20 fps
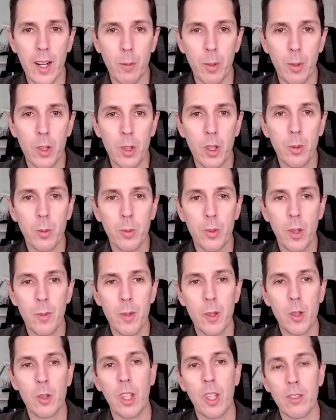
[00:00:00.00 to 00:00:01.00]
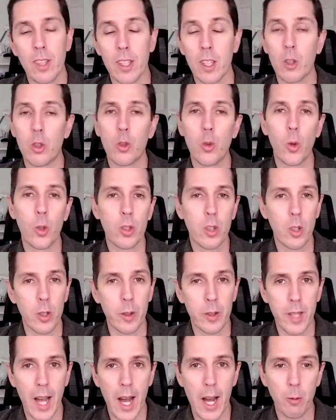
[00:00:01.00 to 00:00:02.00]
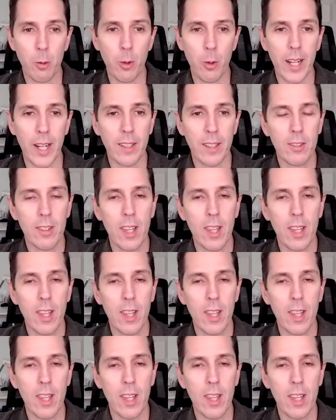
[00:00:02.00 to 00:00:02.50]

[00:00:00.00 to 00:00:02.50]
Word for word: but they're somebody who does like a short-term contract just